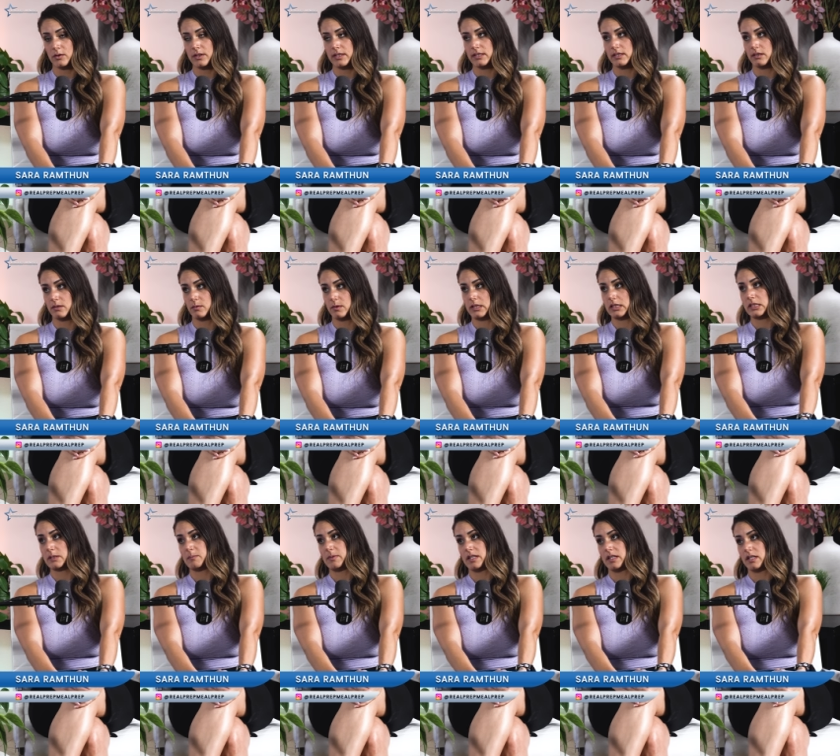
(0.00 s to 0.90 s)
though I still want
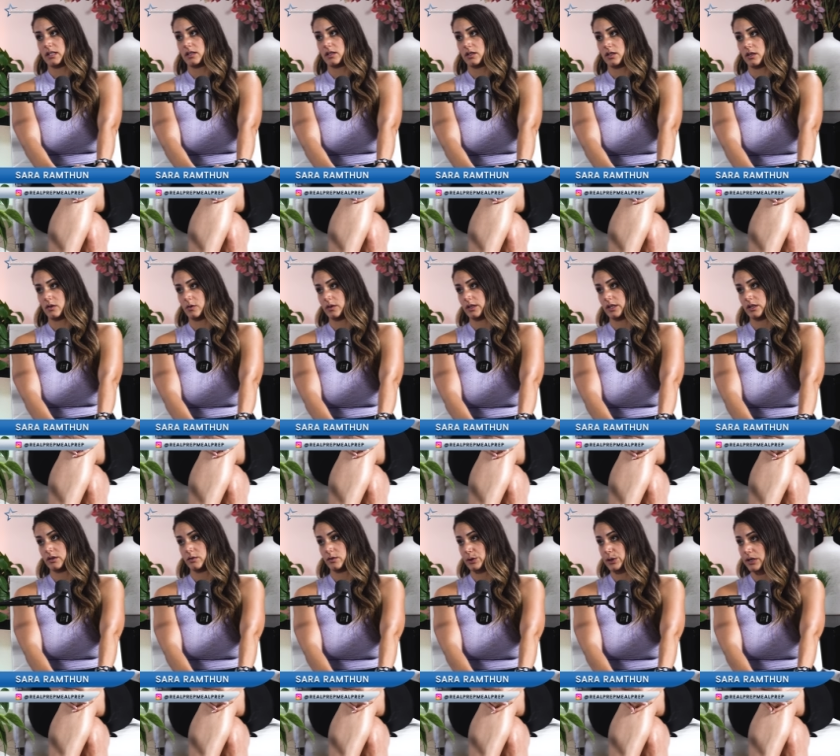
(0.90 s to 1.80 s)
to spin and go and
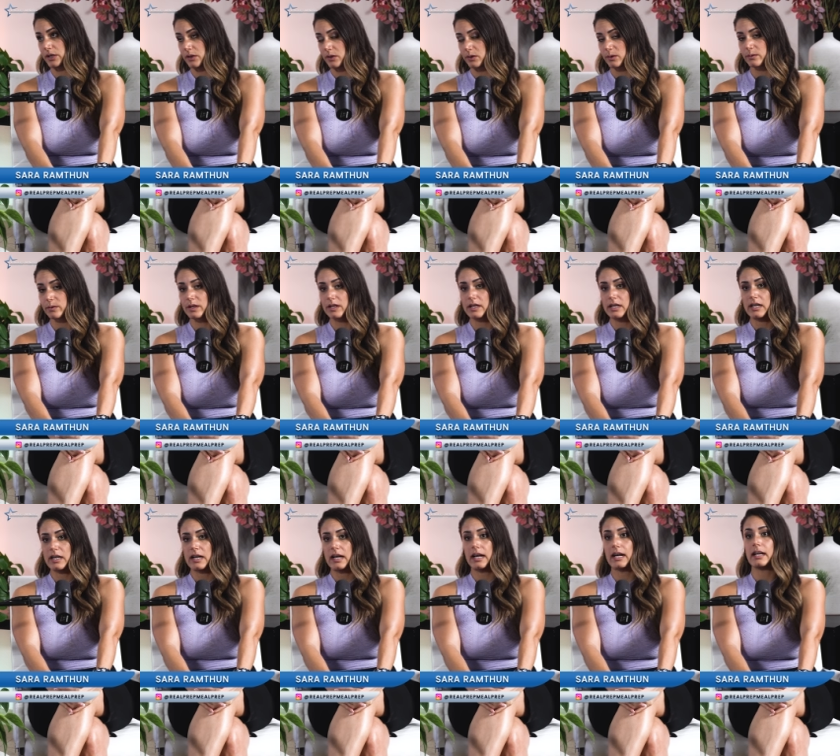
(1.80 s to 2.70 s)
go and go
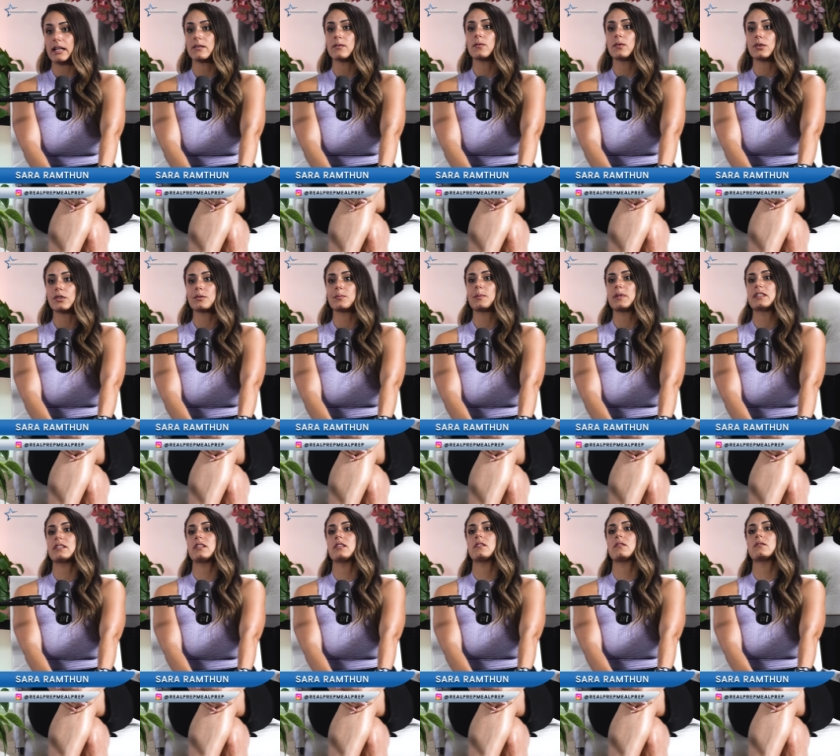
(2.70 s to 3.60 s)
I forced
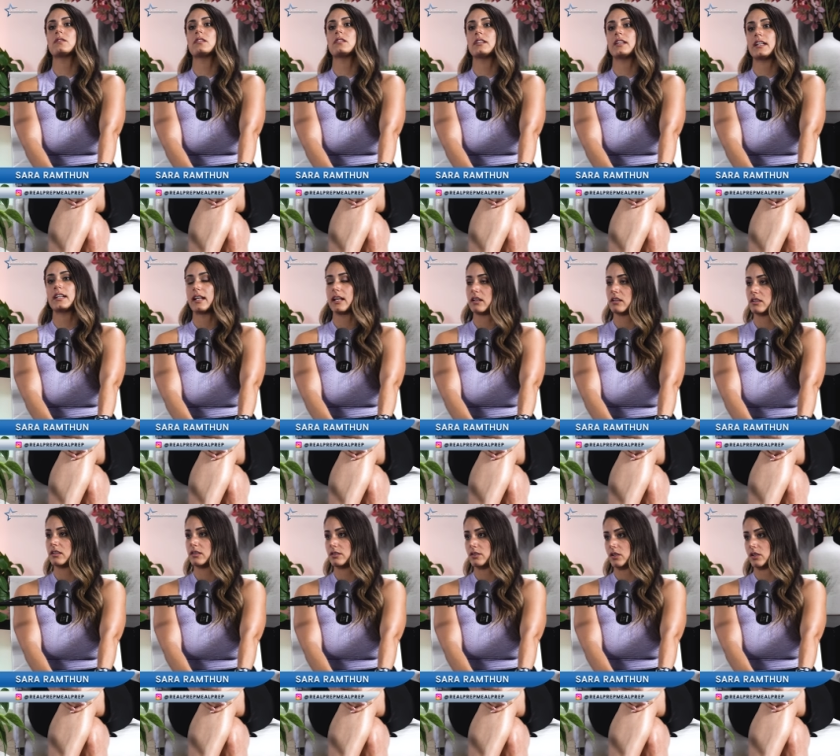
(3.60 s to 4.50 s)
myself to lay down
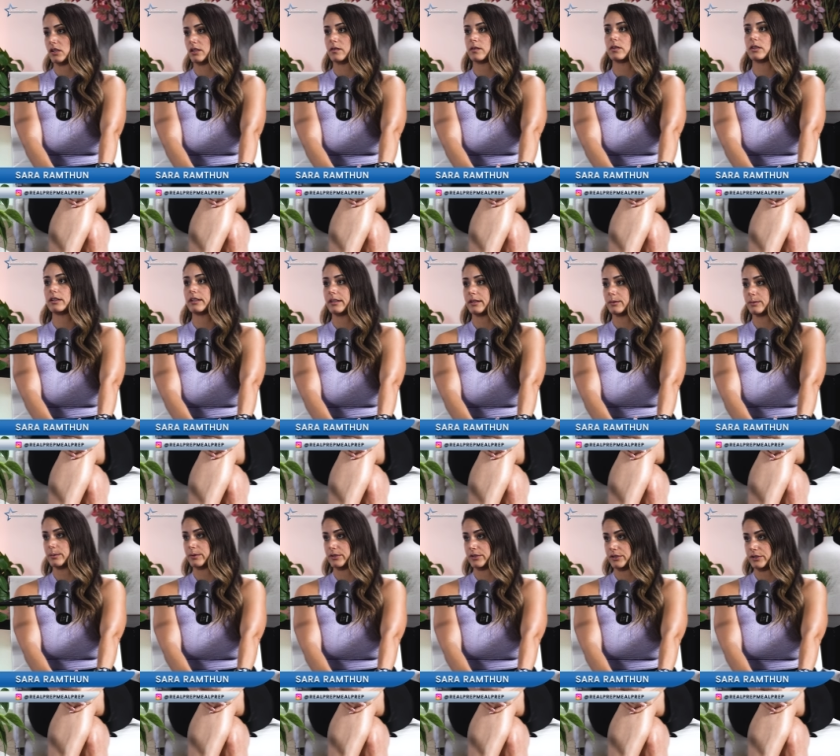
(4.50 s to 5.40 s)
in the dark for an
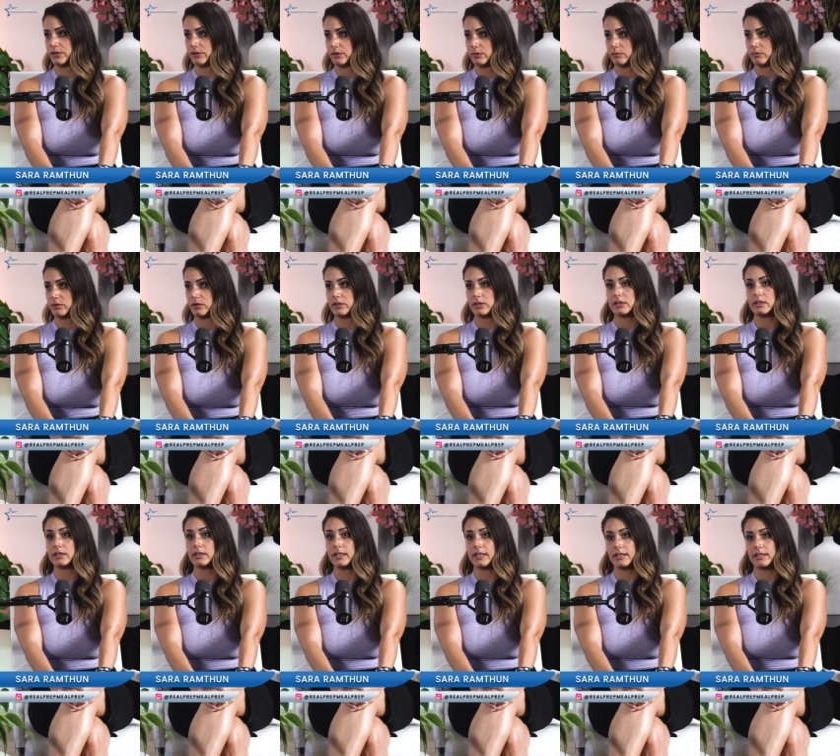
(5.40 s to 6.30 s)
hour or two,
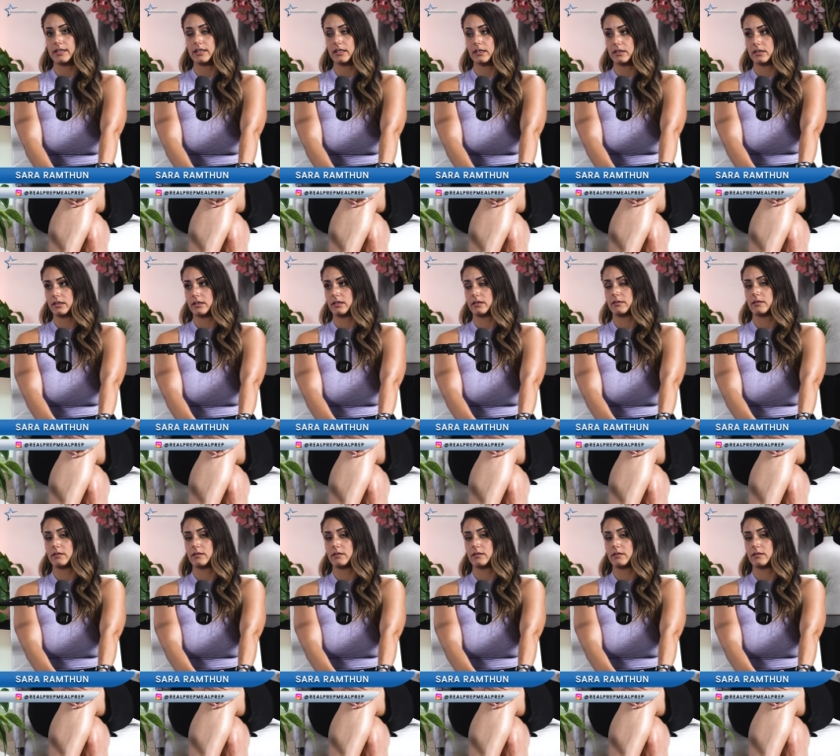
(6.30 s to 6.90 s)
just lay there.